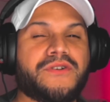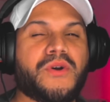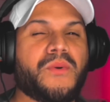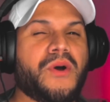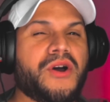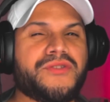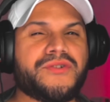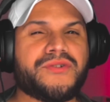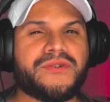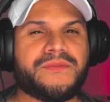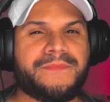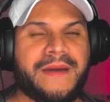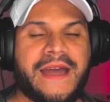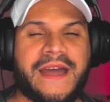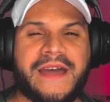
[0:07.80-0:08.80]
no other
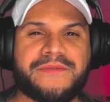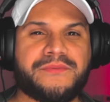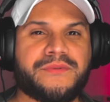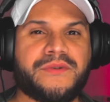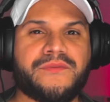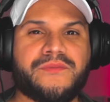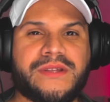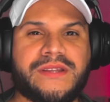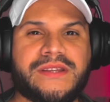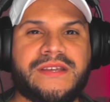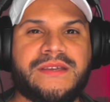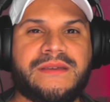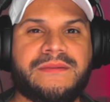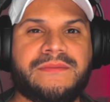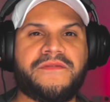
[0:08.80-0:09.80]
path would have
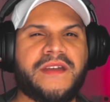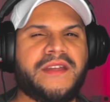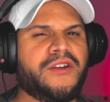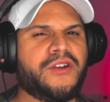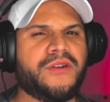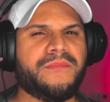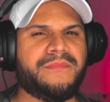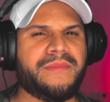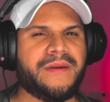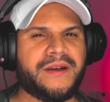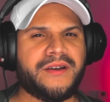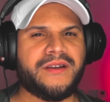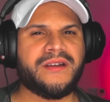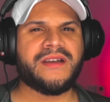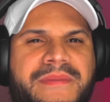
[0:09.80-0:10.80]
really fit her
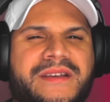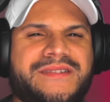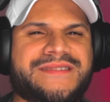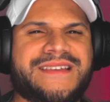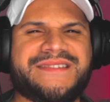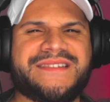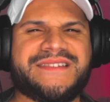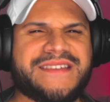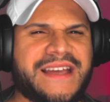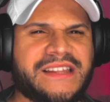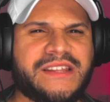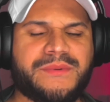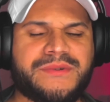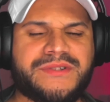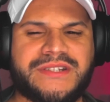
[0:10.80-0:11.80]
better because that's
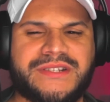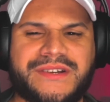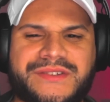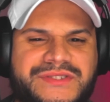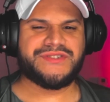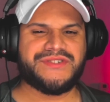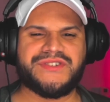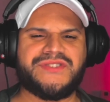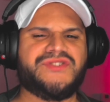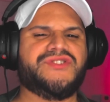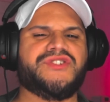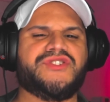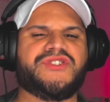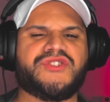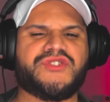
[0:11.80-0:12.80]
exactly what she does. She just
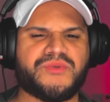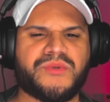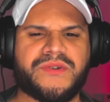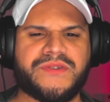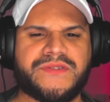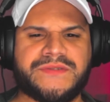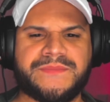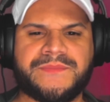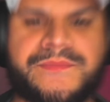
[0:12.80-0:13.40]
destroys.